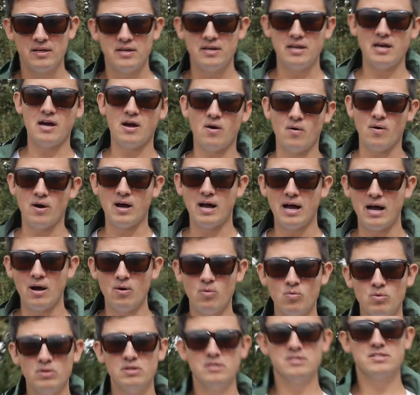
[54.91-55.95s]
Now,
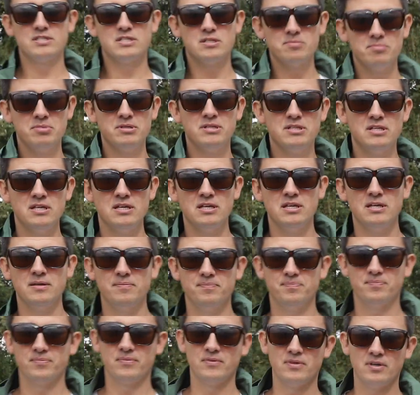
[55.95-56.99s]
how will
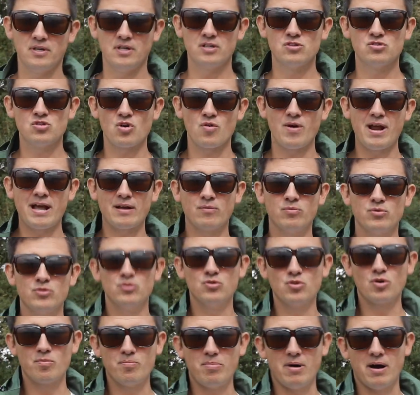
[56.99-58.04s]
CBD interact
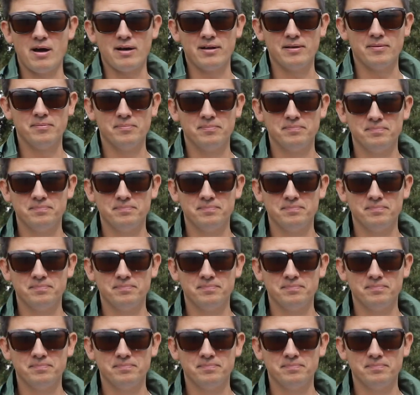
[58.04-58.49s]
with your body?